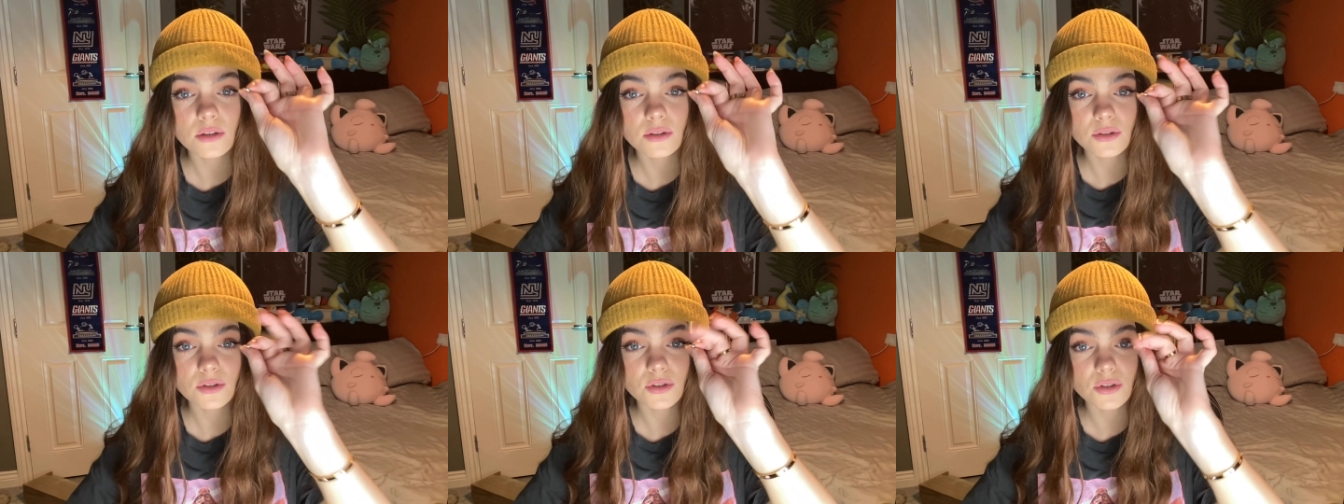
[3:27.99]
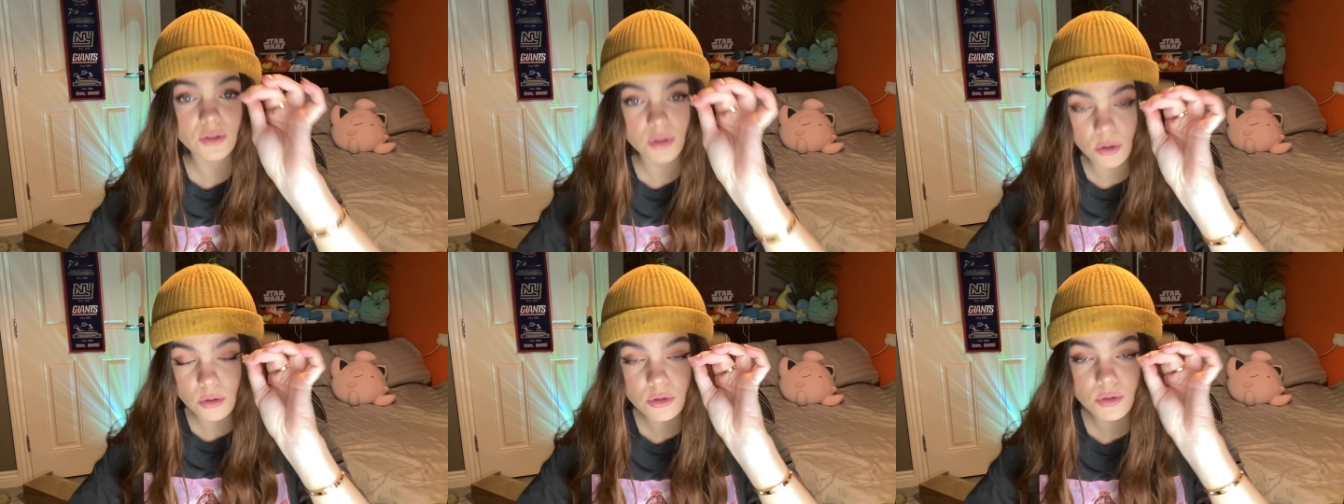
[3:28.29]

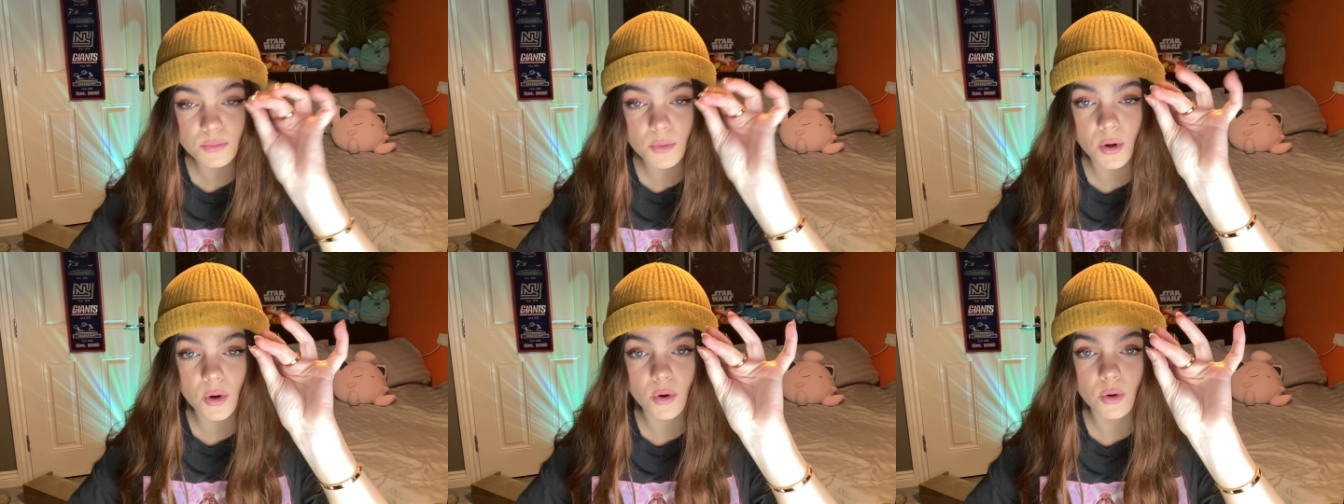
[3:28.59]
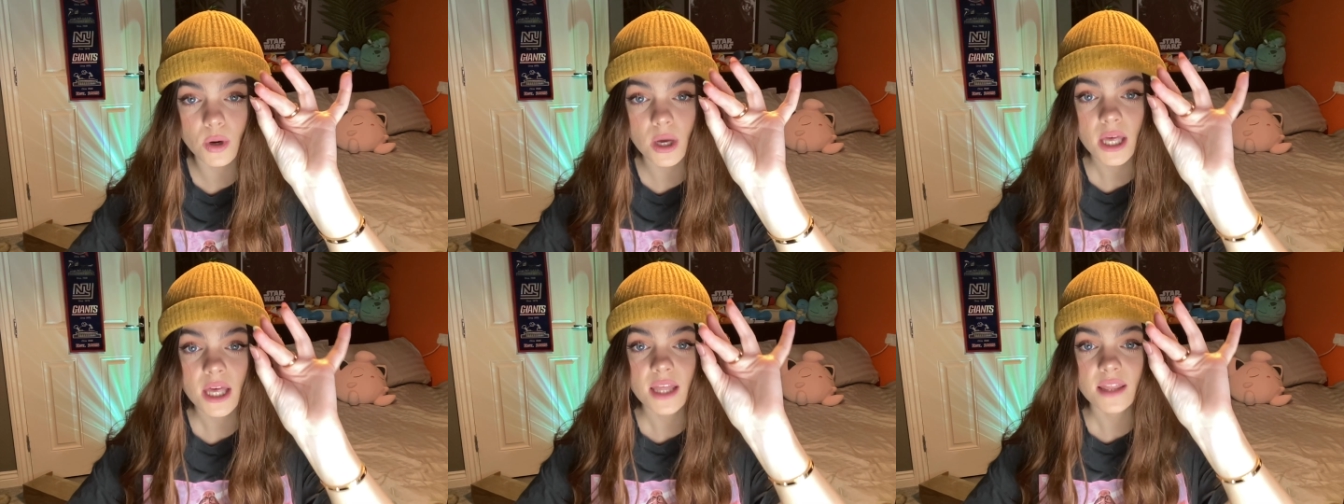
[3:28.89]
so
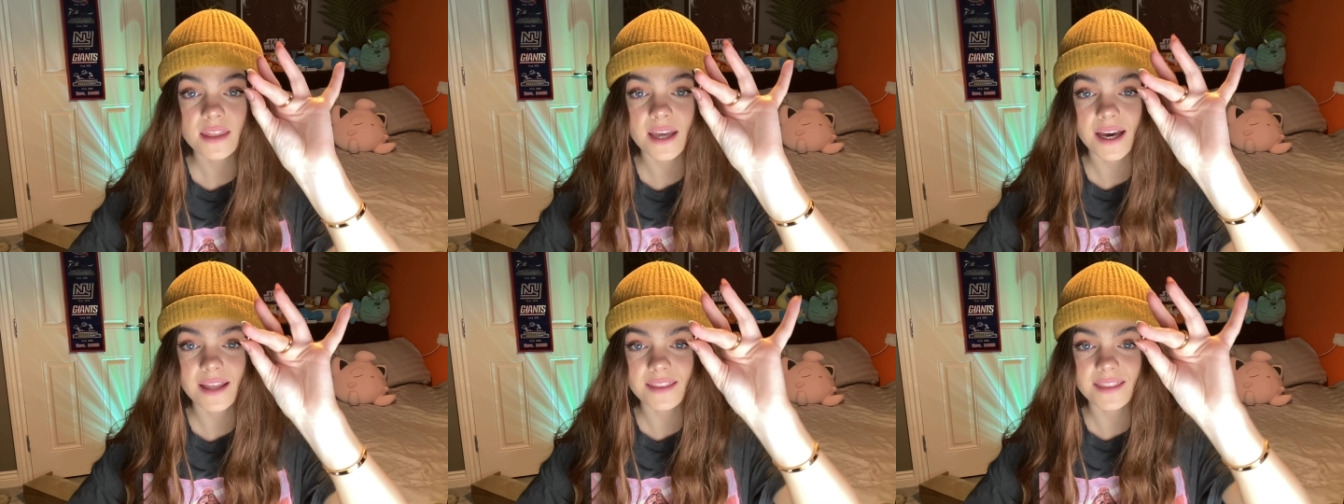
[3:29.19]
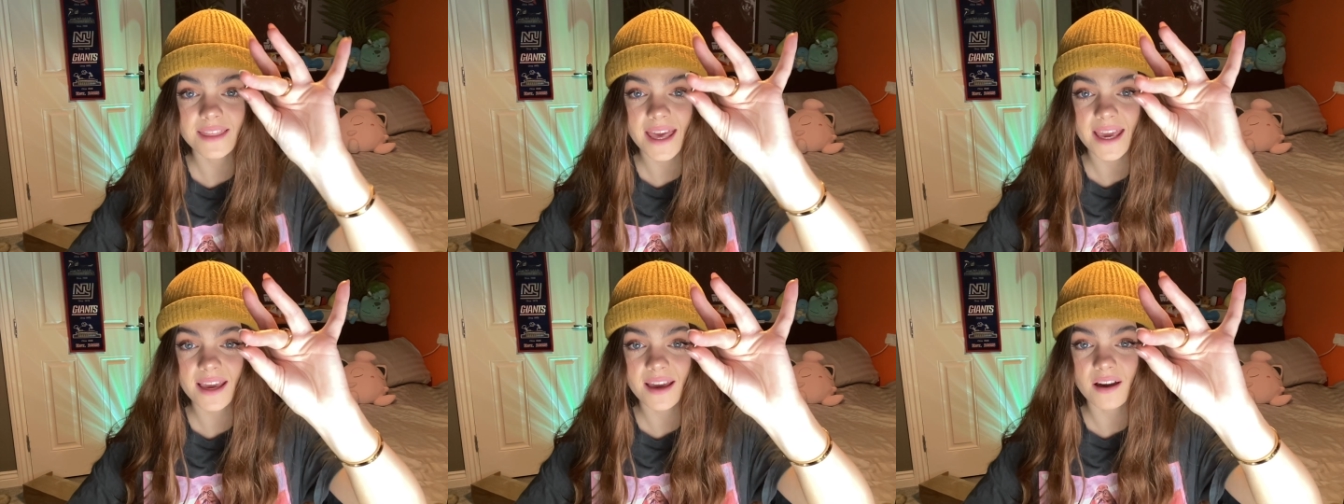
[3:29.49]
small that
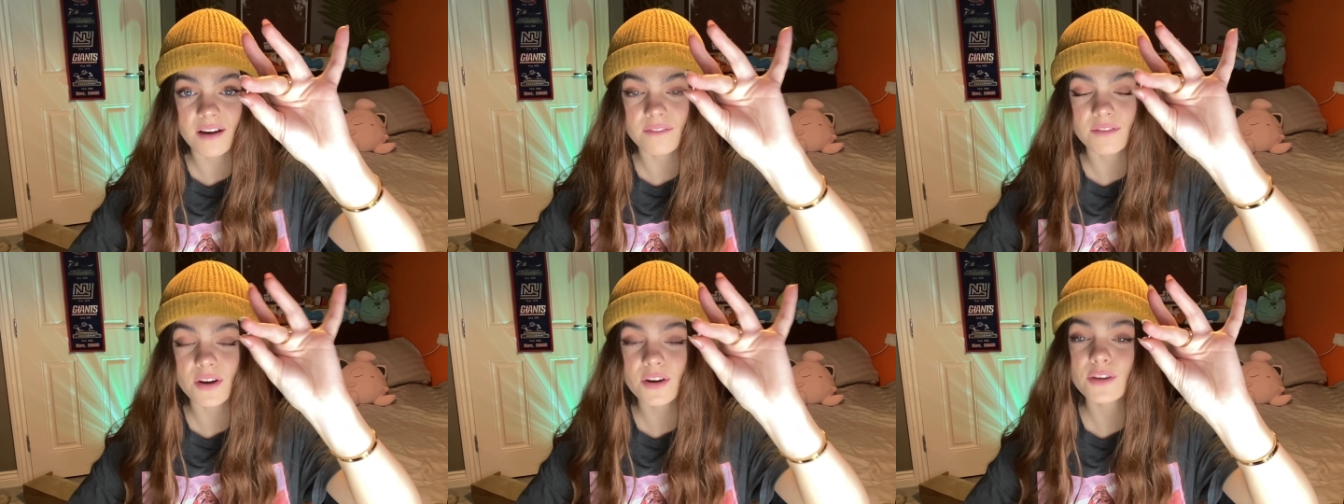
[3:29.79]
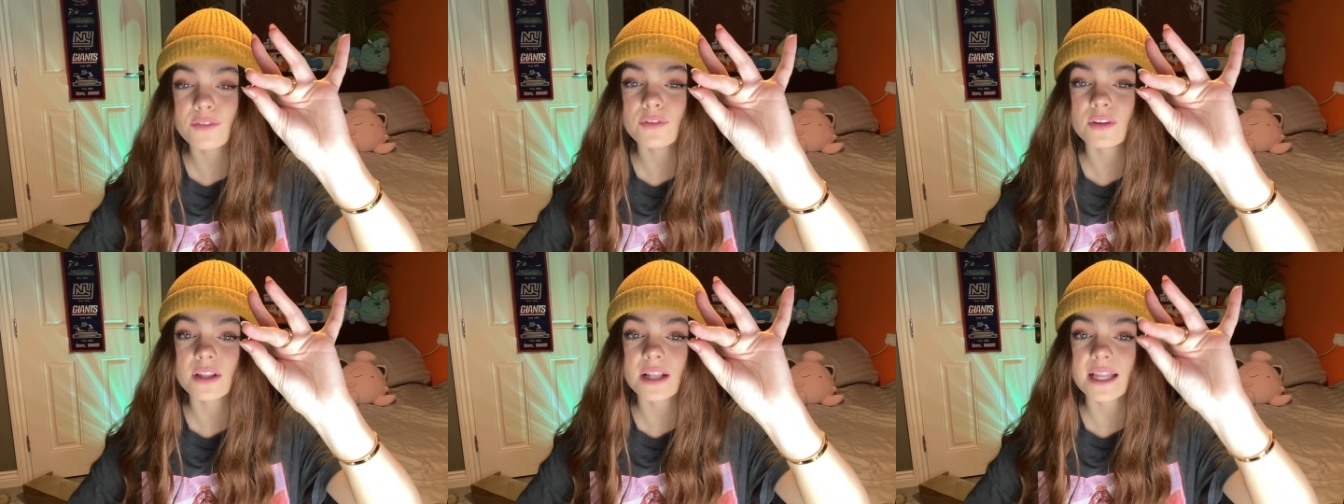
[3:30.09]
they are very
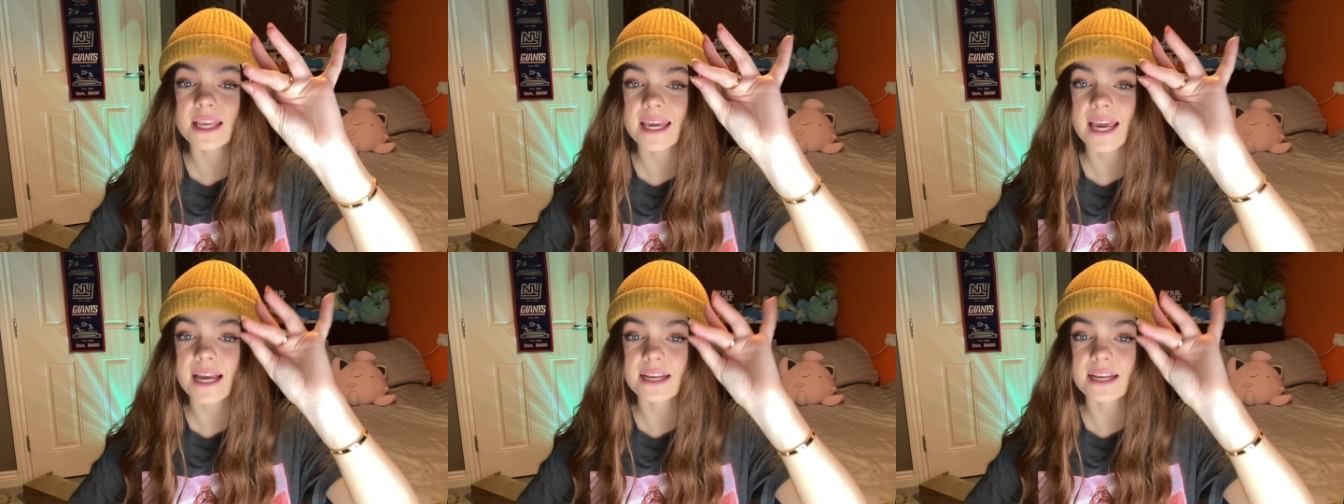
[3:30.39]
fiddly,